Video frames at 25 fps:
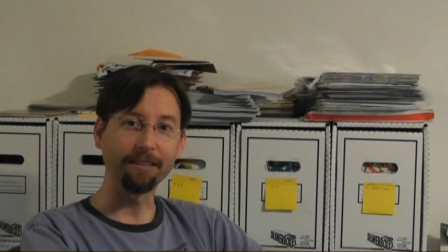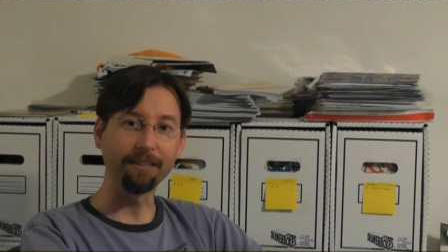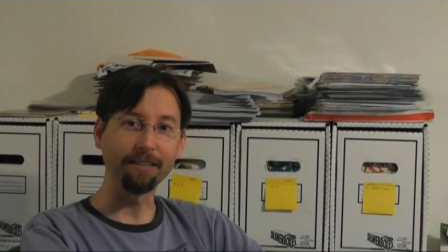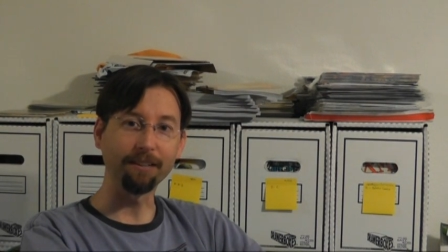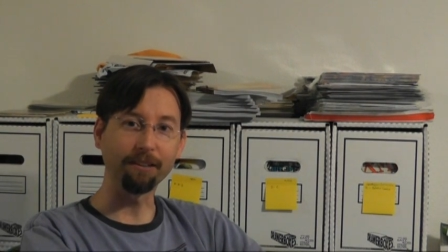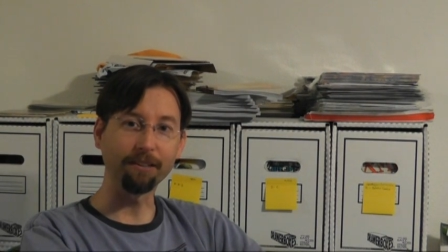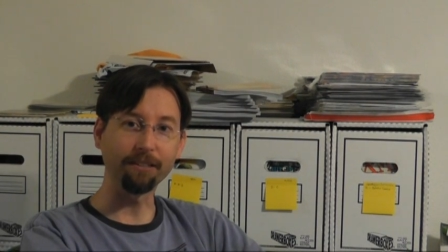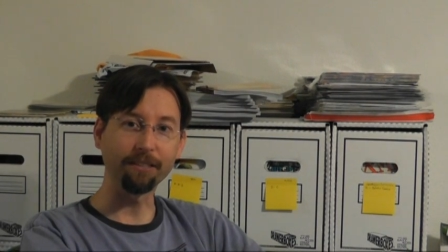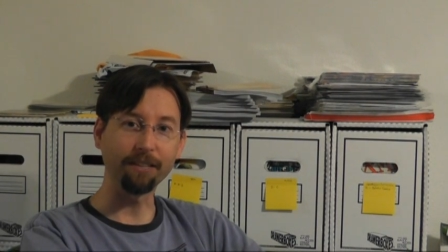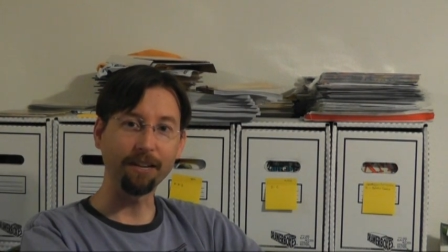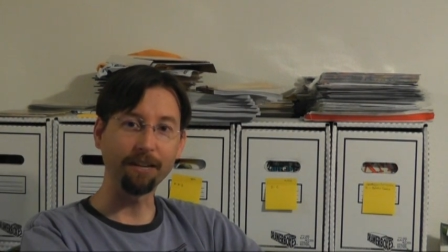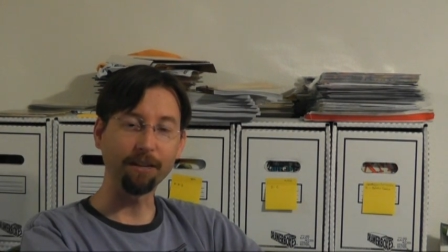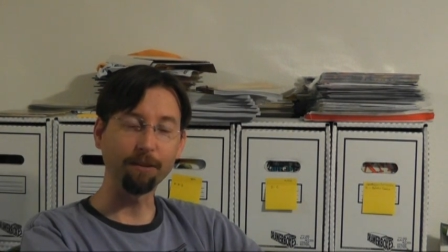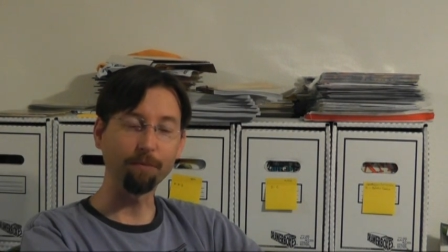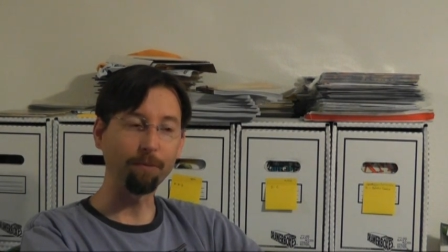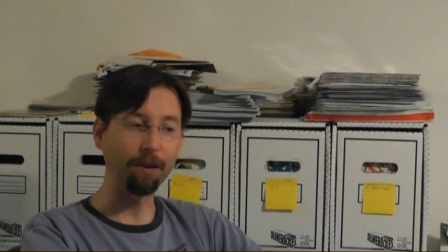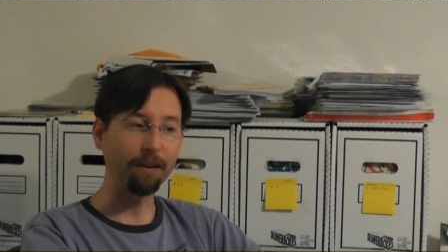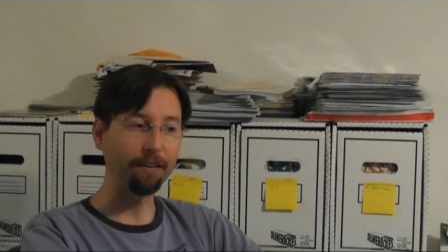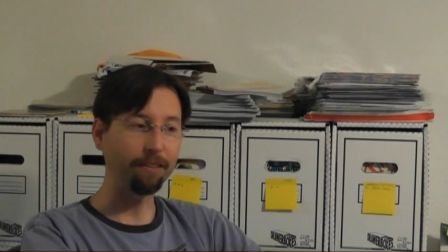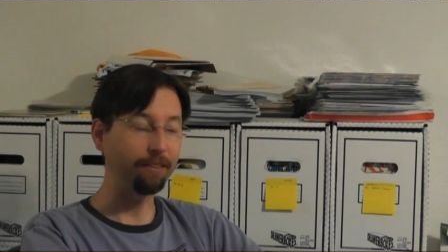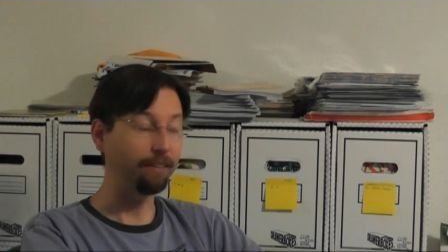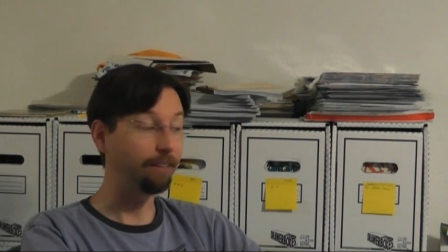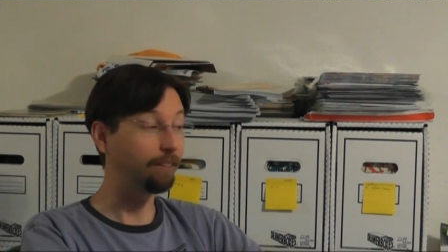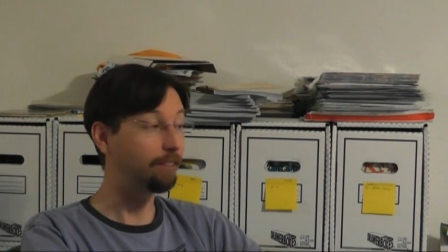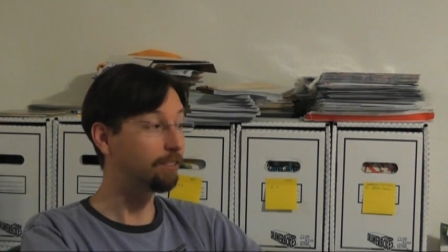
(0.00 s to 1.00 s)
and irritated
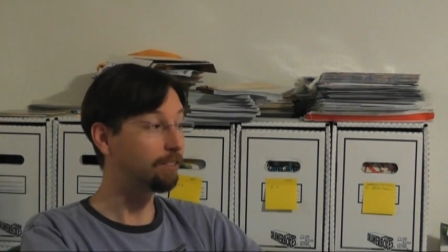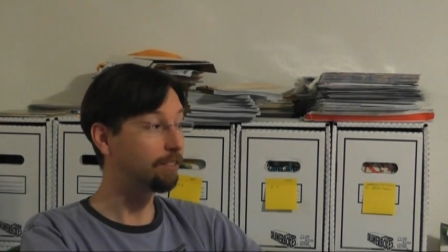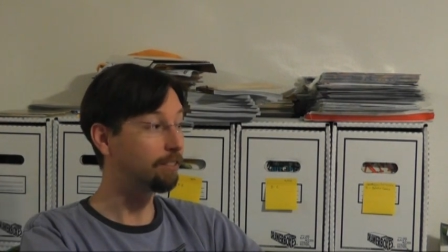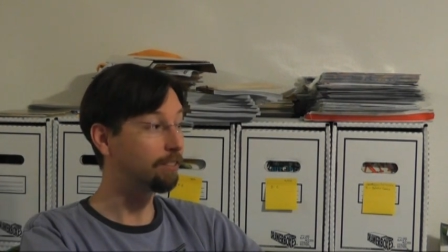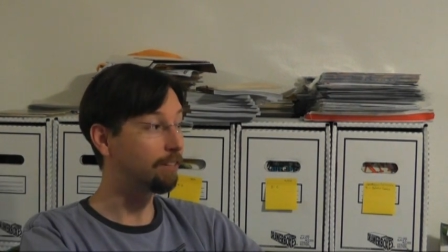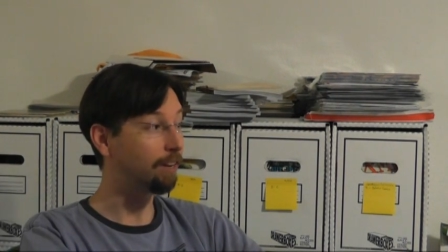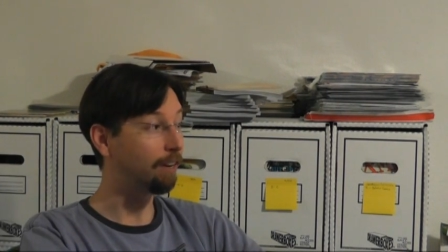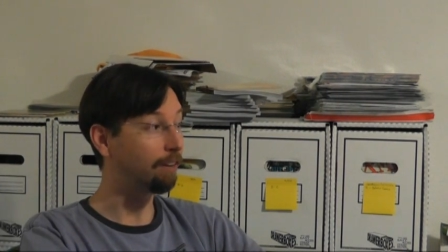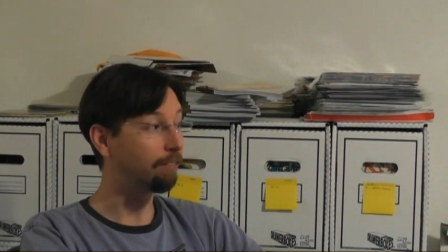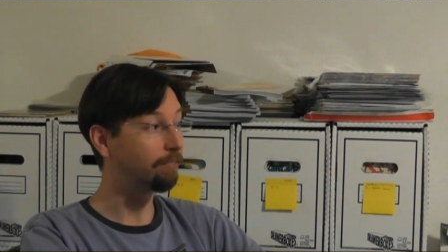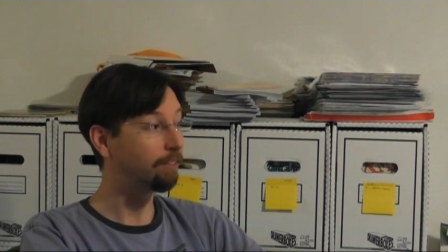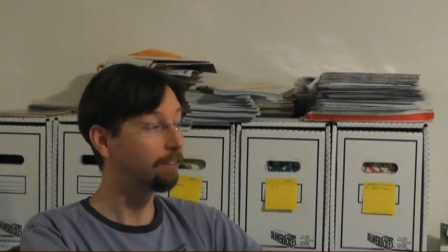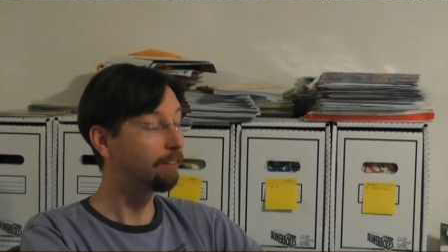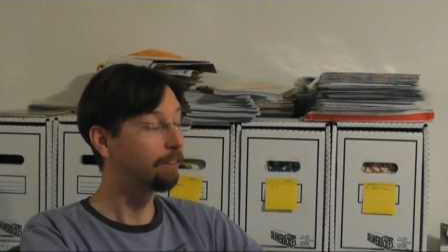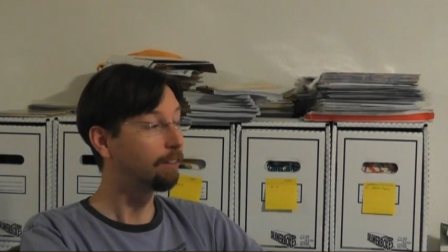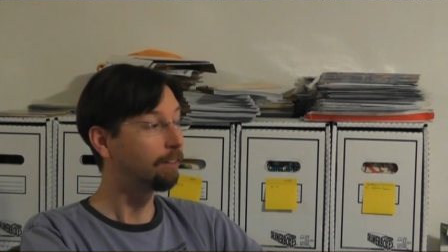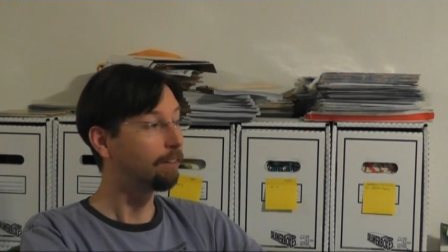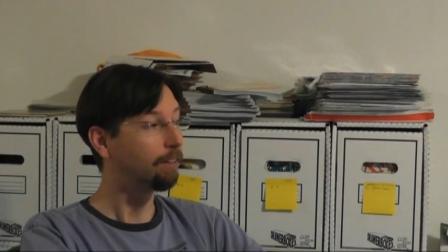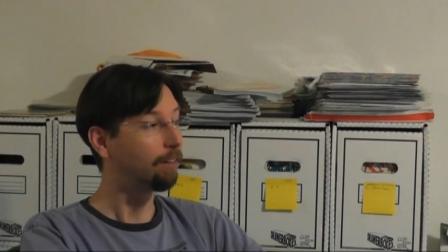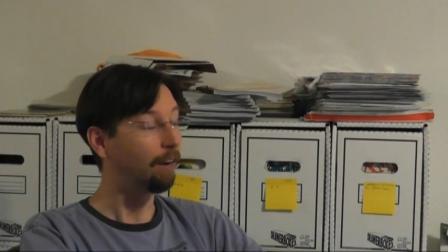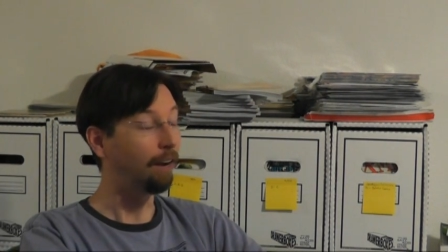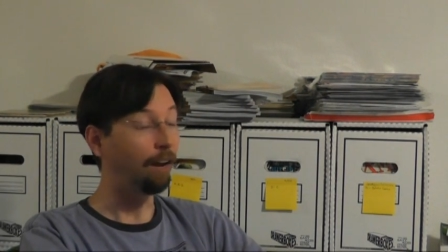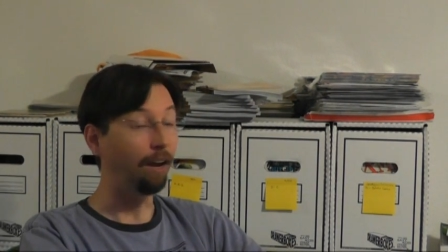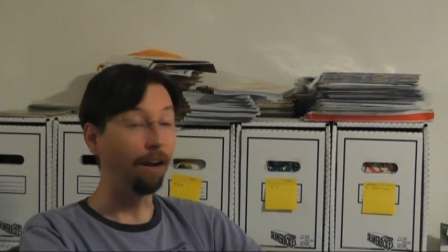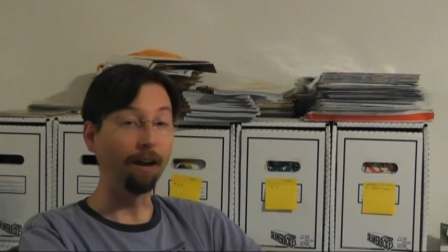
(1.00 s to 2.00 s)
by things and stuff.
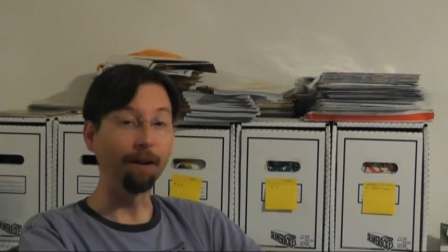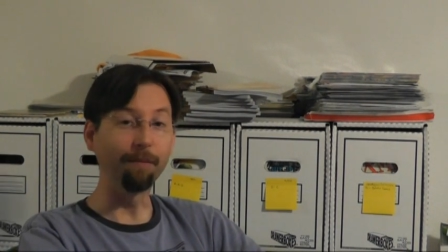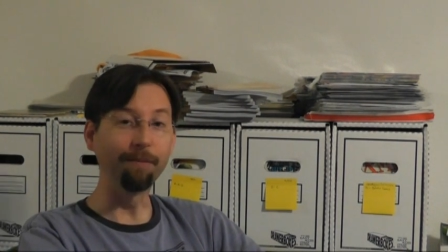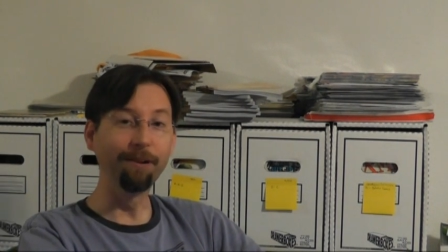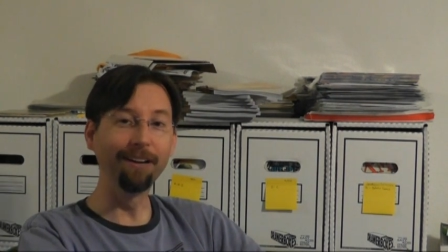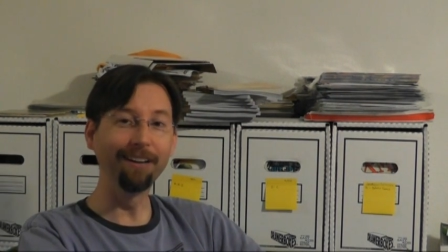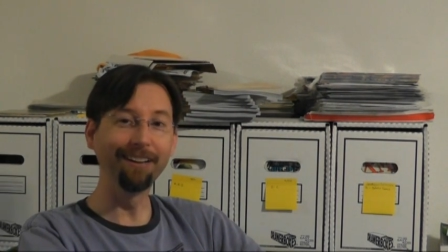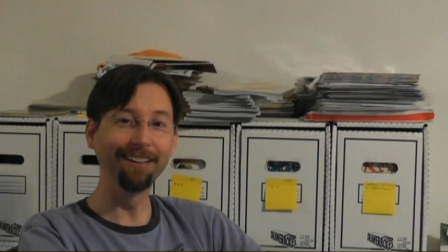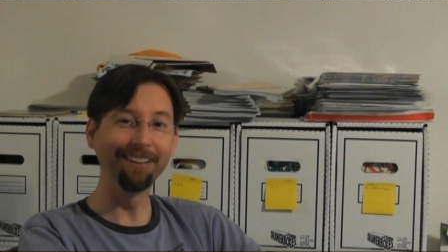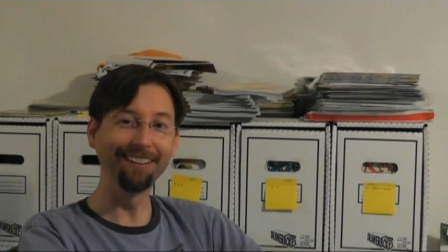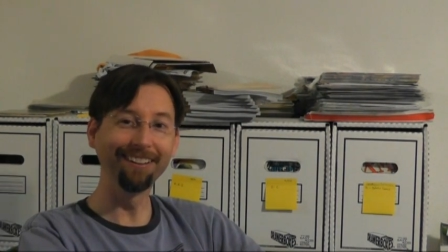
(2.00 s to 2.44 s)
Um,